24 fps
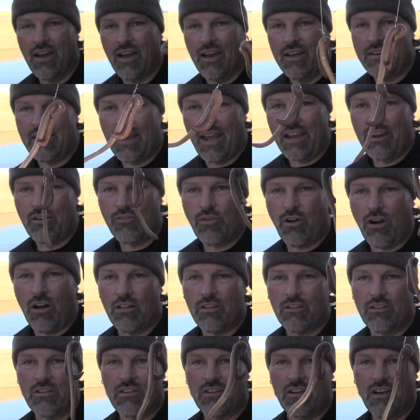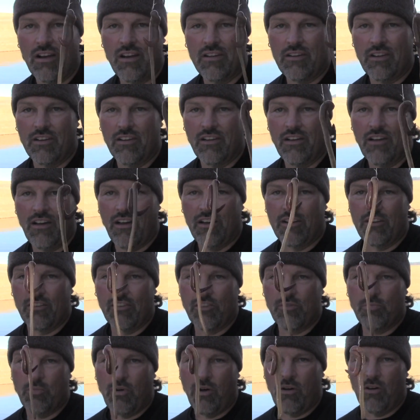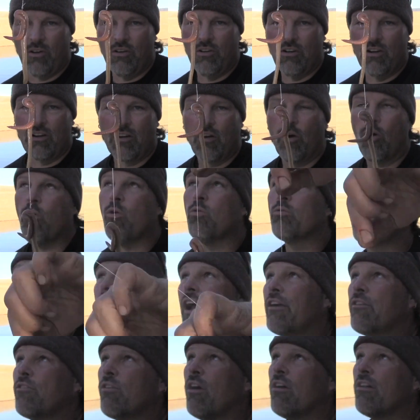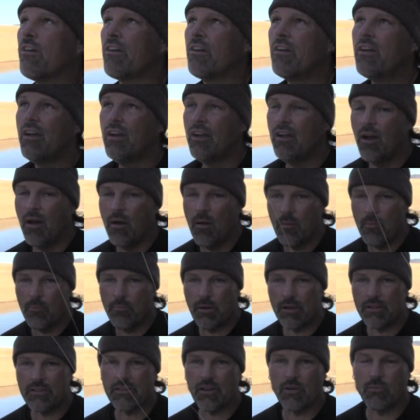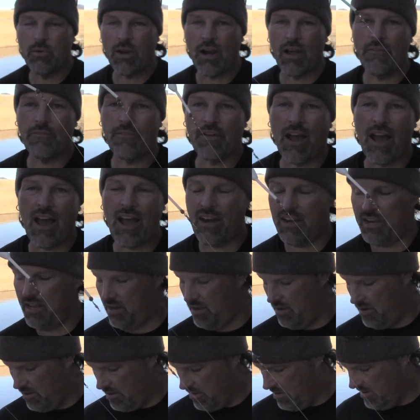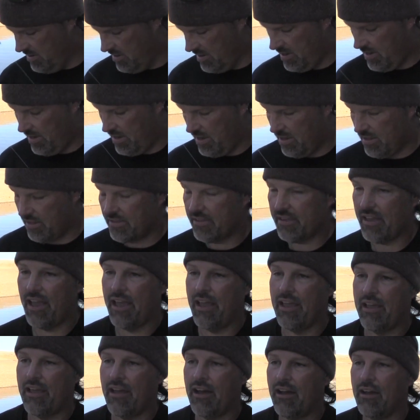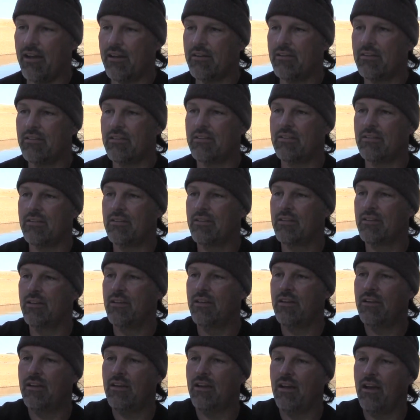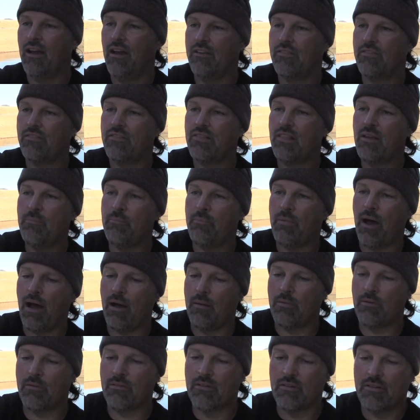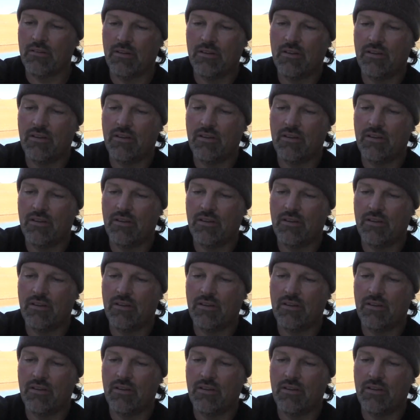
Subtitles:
a night crawler on a small hook, a whole night crawler. But what I've got here is a slip bobber.